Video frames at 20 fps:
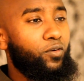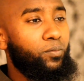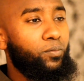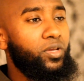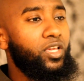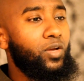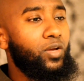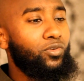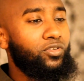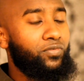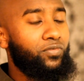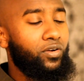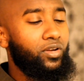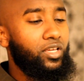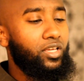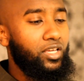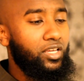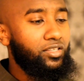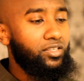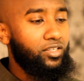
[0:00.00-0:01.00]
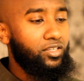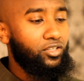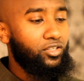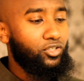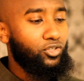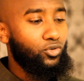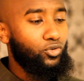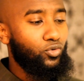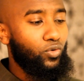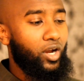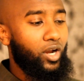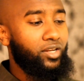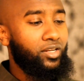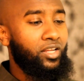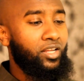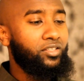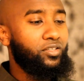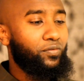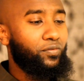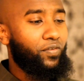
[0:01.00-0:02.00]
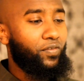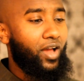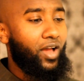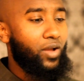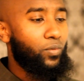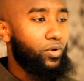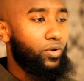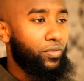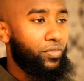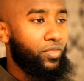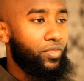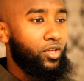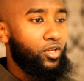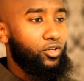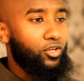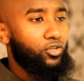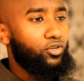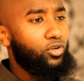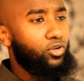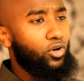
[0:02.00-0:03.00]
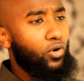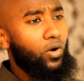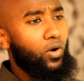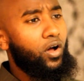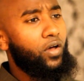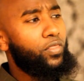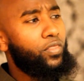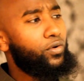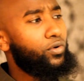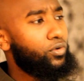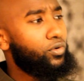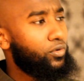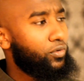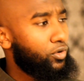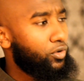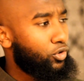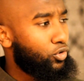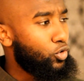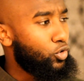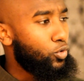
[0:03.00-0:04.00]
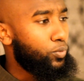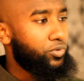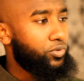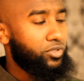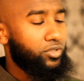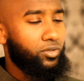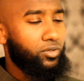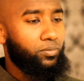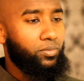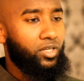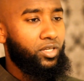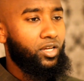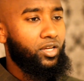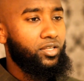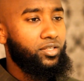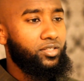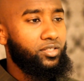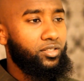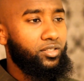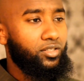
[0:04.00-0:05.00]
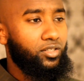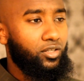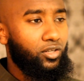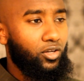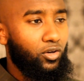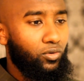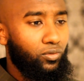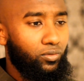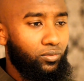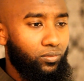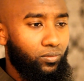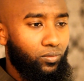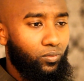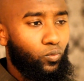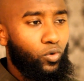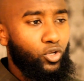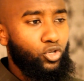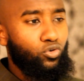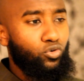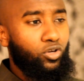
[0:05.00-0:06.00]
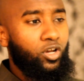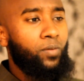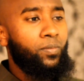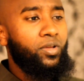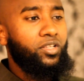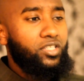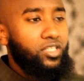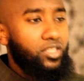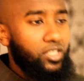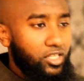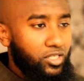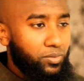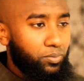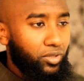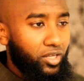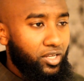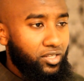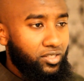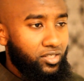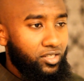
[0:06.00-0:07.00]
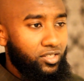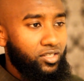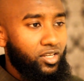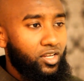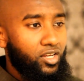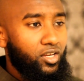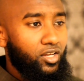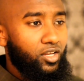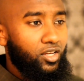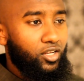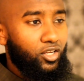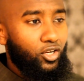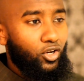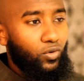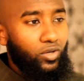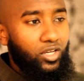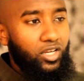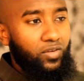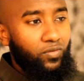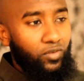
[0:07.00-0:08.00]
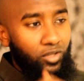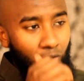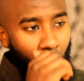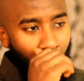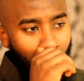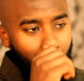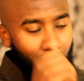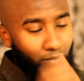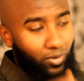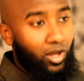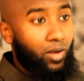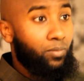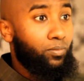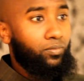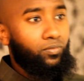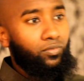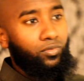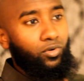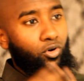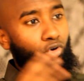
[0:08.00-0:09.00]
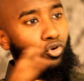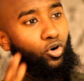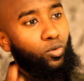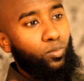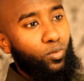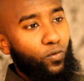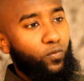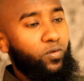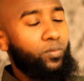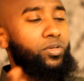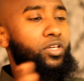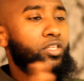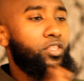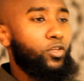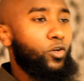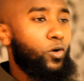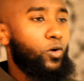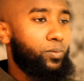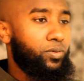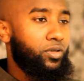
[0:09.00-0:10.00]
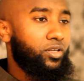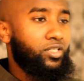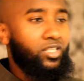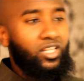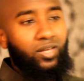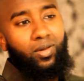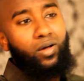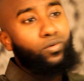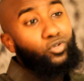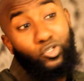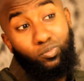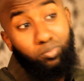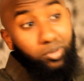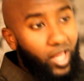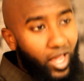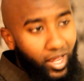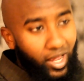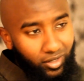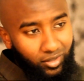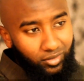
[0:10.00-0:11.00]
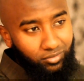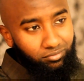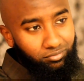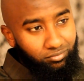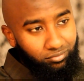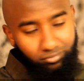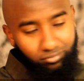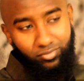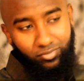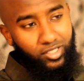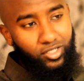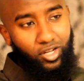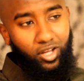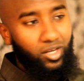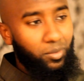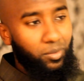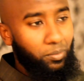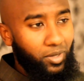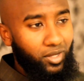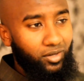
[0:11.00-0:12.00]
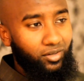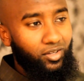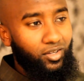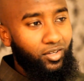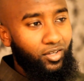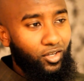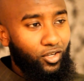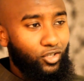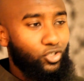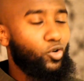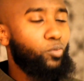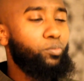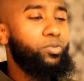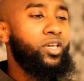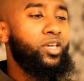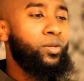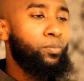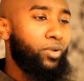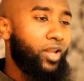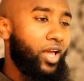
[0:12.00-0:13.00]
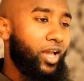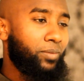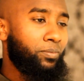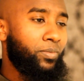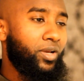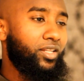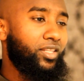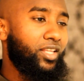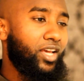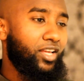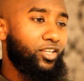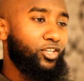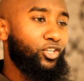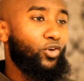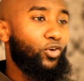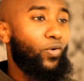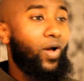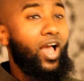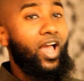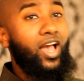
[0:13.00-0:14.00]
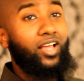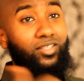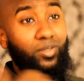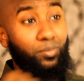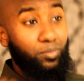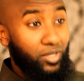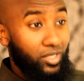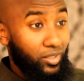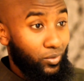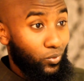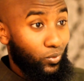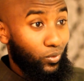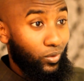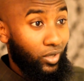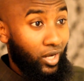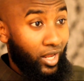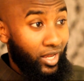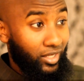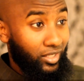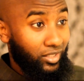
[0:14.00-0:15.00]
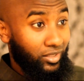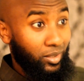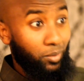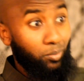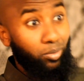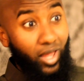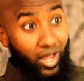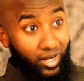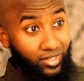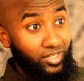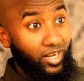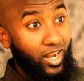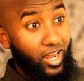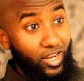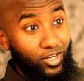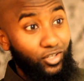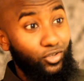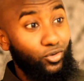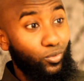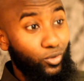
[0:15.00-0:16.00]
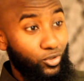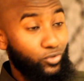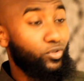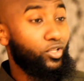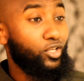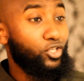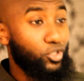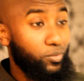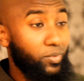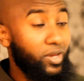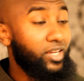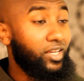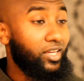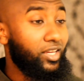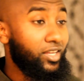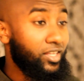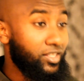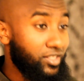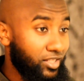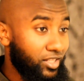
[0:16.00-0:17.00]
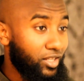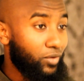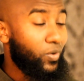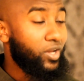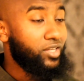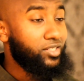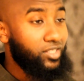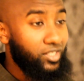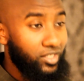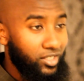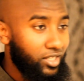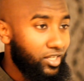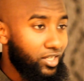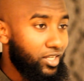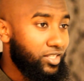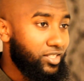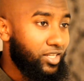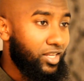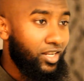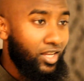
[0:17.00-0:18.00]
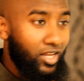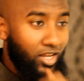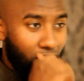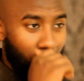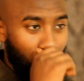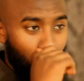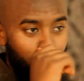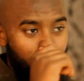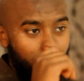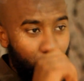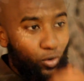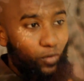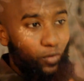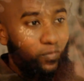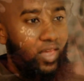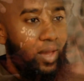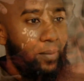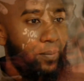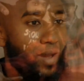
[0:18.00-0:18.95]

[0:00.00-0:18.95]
for me it was very easy to identify with you know other groups because you know when you come into these places you know even though i'm i'm oromo from ethiopia to them i was just black that's all it meant so being black meant that you know i had to be like the blacks that i knew which were the jamaicans and the west indians and you know people of